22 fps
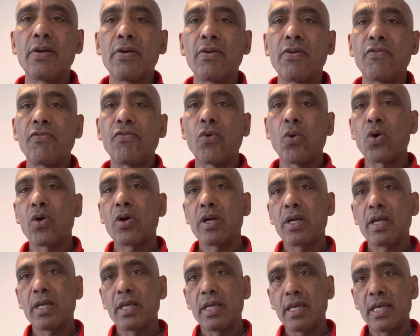for
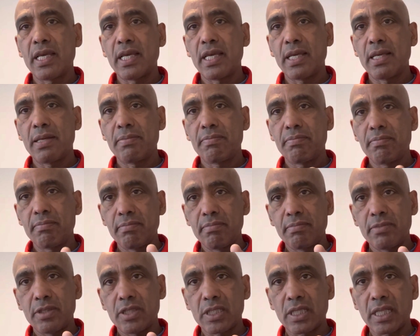a
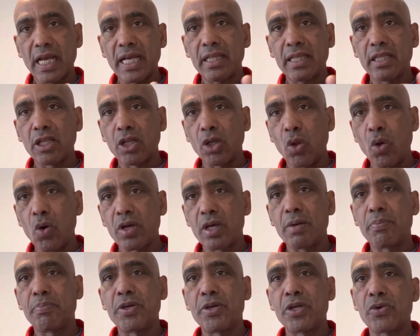slightly longer
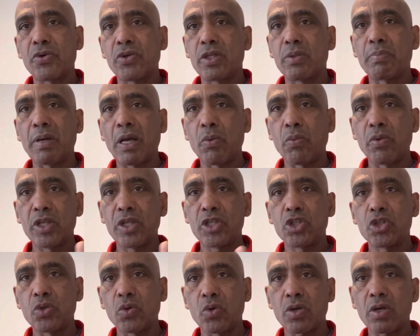period by
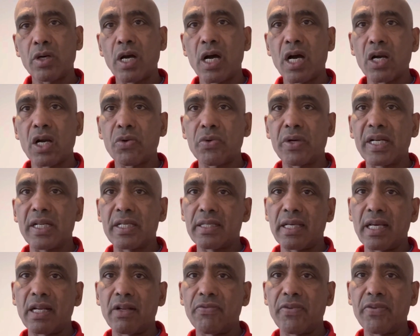which your heart rate is
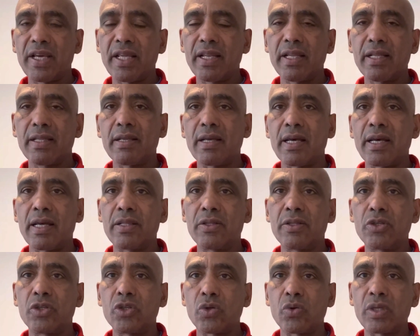elevated
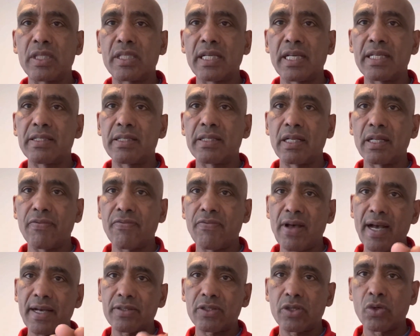and your intensity
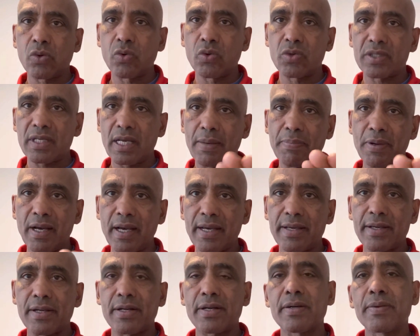factor goes up
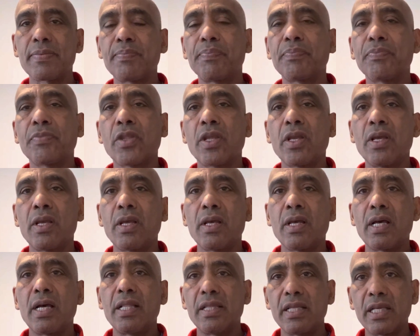higher.
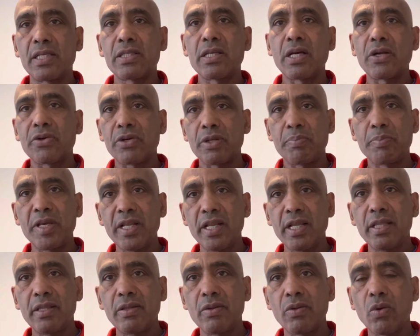And these are
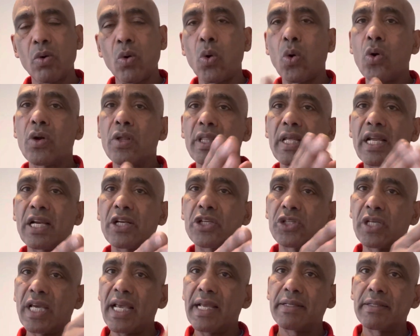repeated or they
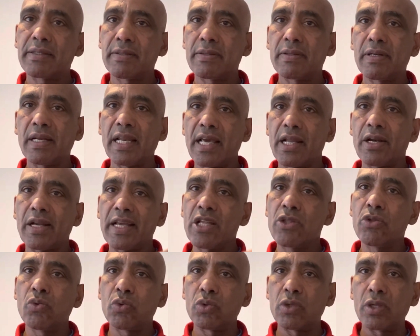change later
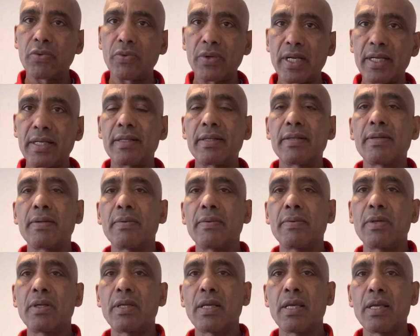into the run,
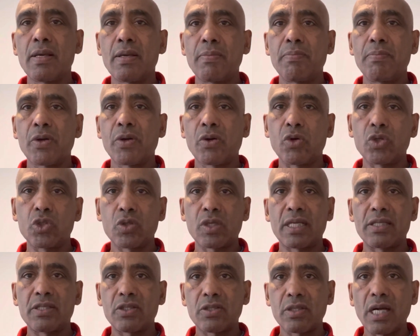because you
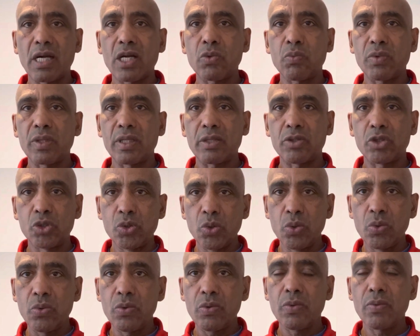can start with the
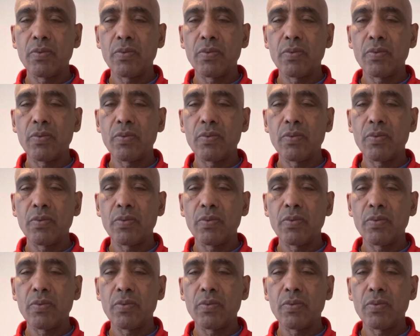two